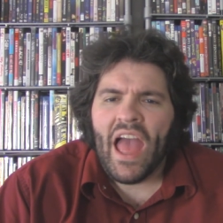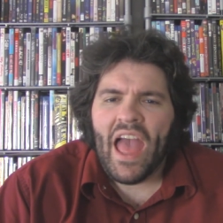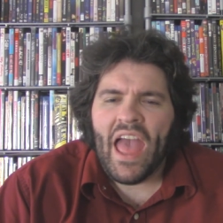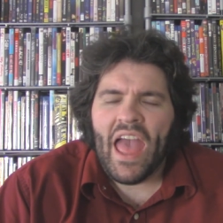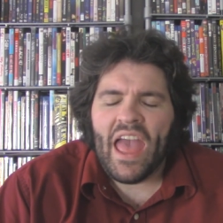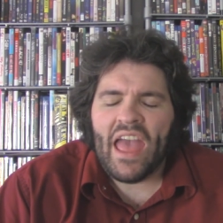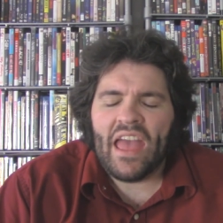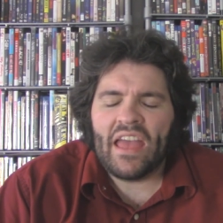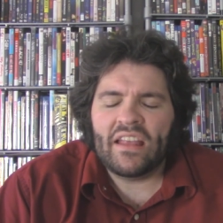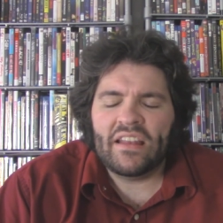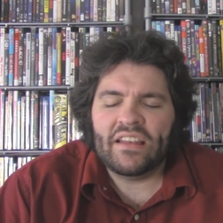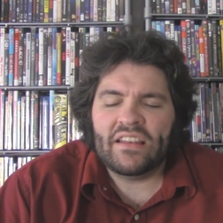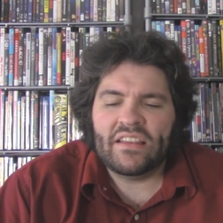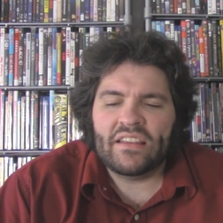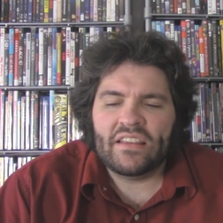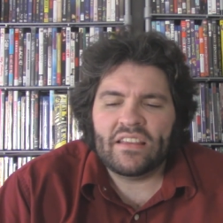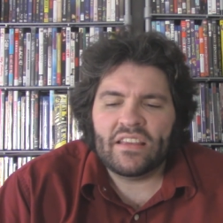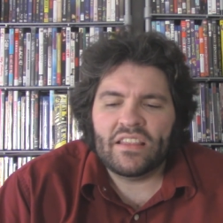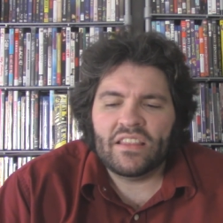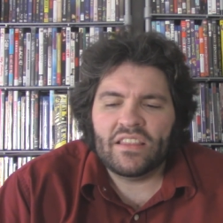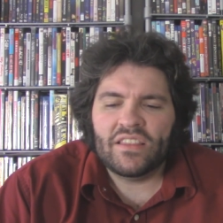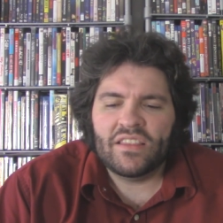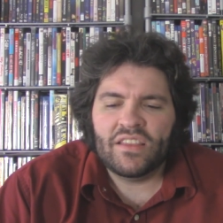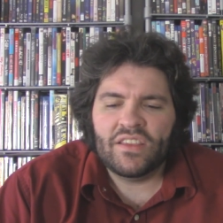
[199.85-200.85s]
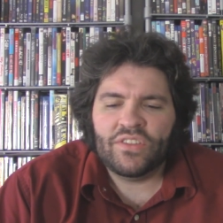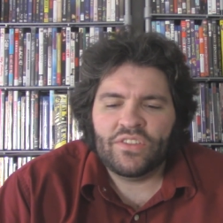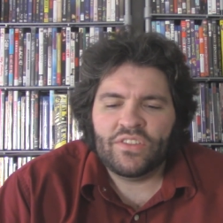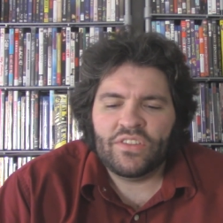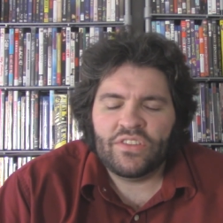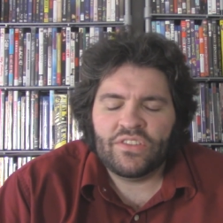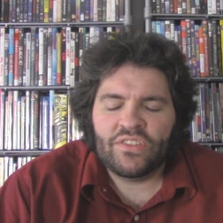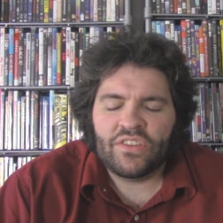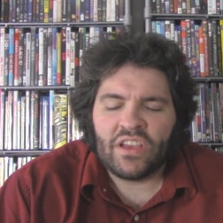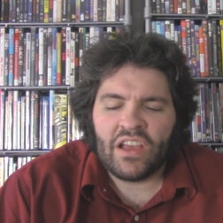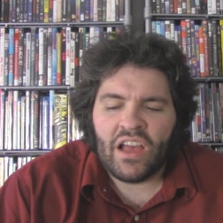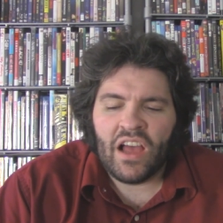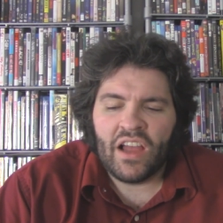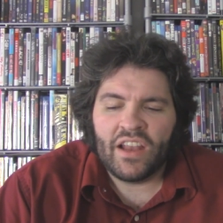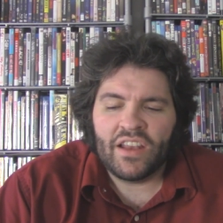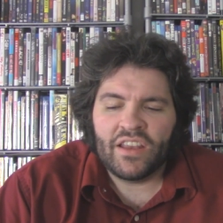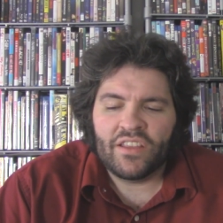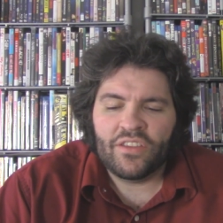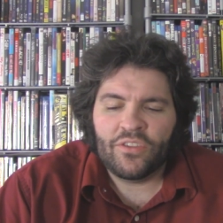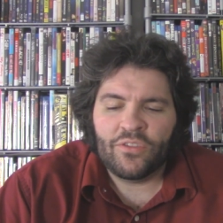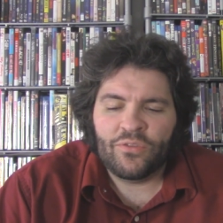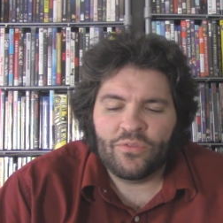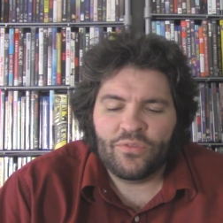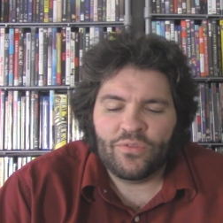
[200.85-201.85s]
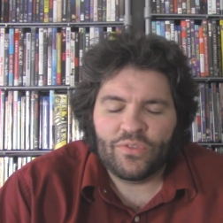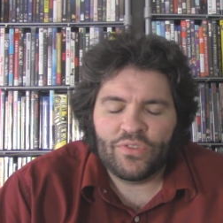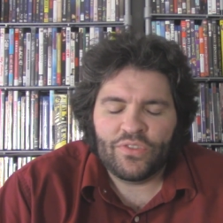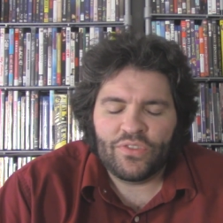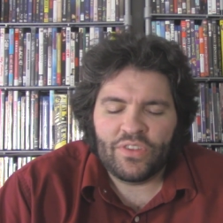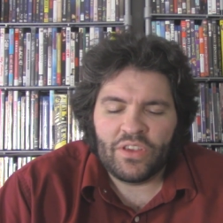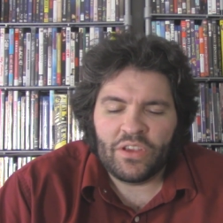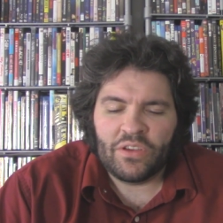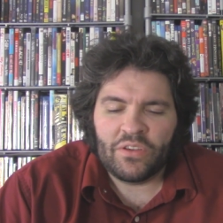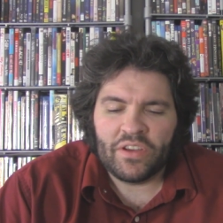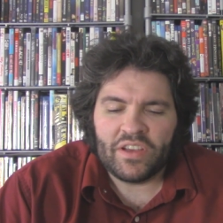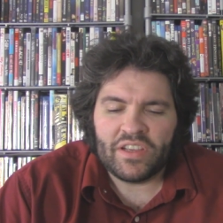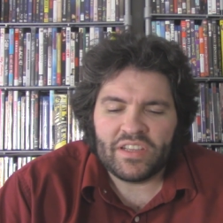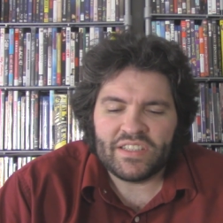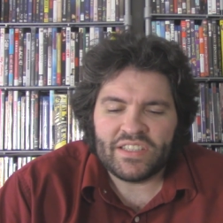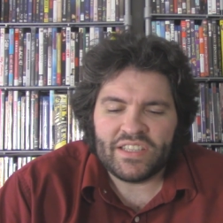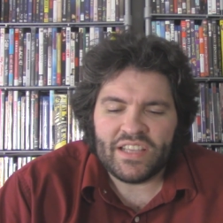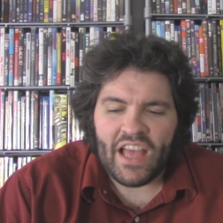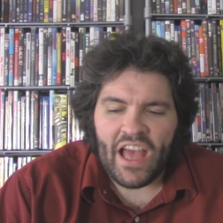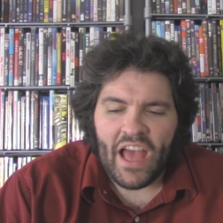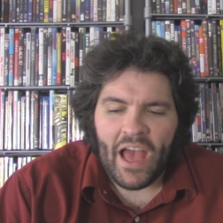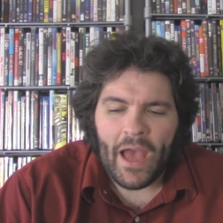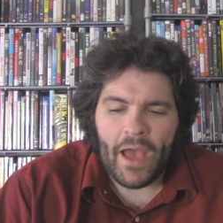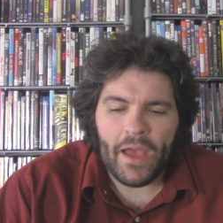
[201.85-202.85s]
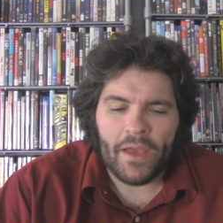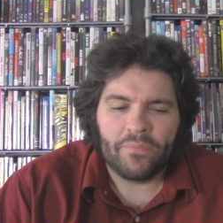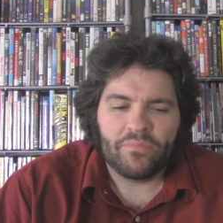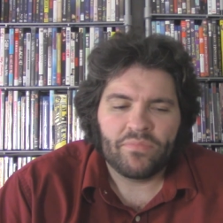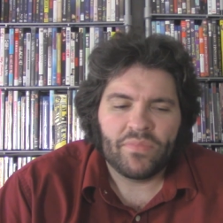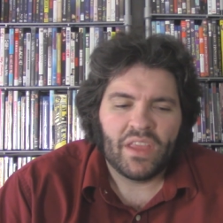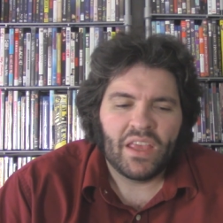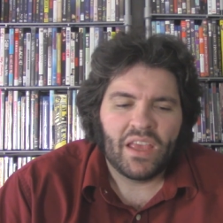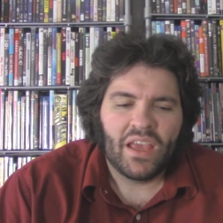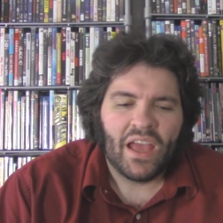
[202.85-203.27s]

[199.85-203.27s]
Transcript: And this is a kind of series that